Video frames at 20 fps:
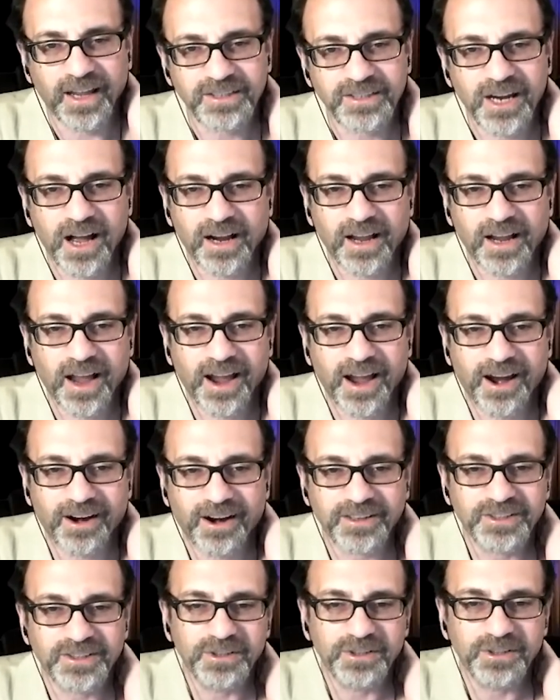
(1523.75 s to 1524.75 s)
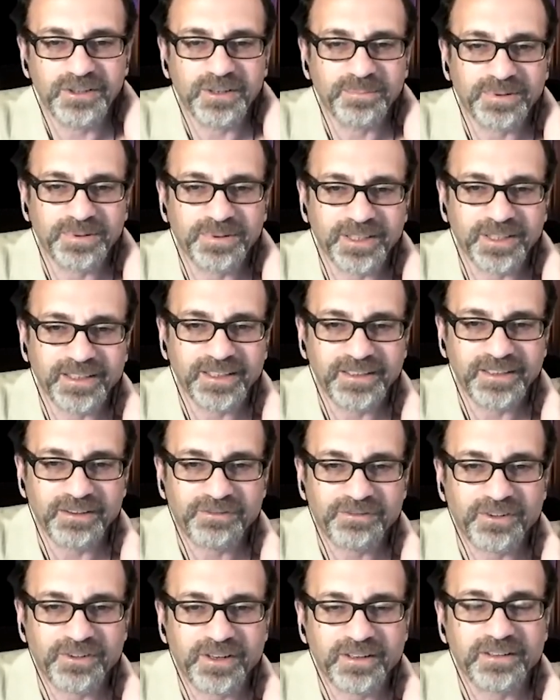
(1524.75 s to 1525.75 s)
as Hawkeye are two completely
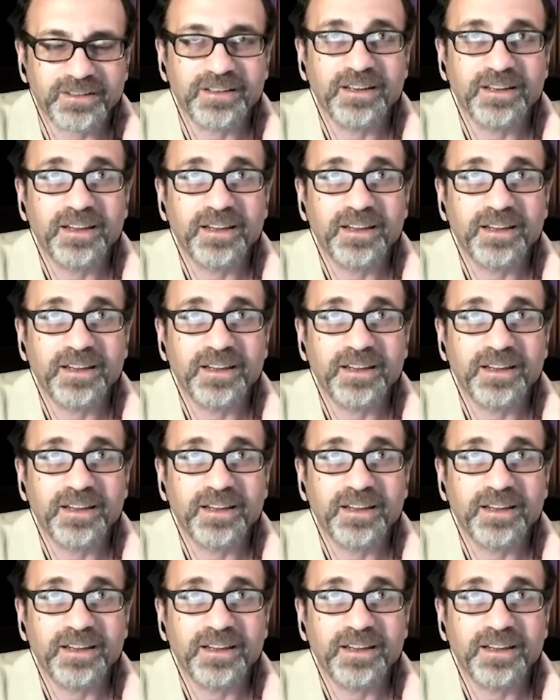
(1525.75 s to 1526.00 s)
different